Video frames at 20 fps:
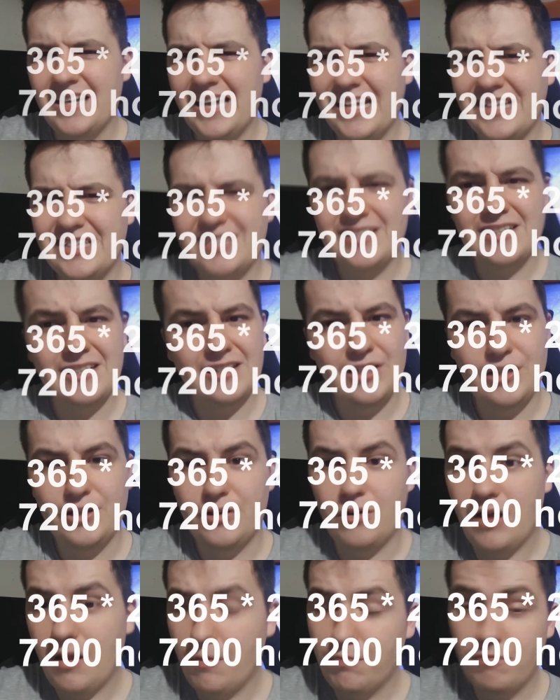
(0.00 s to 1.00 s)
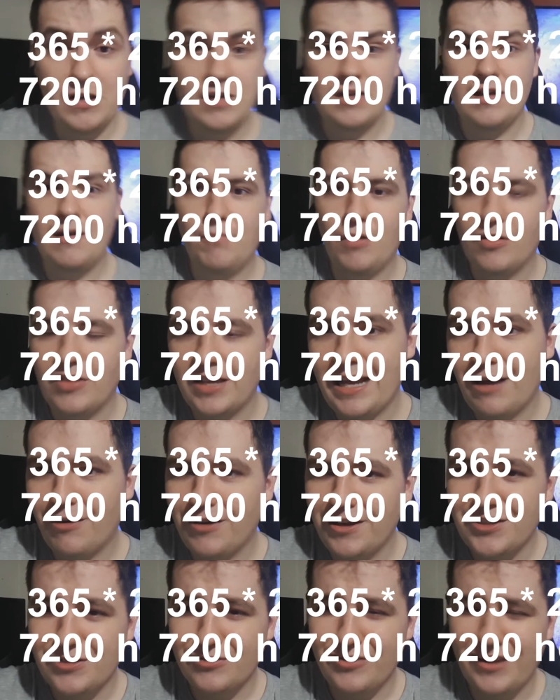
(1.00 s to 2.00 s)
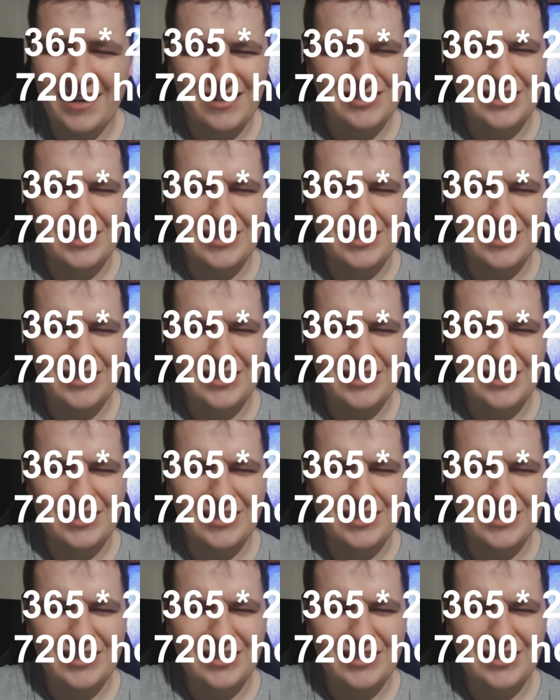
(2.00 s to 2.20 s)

It's a lot, I'll put the calculations right there,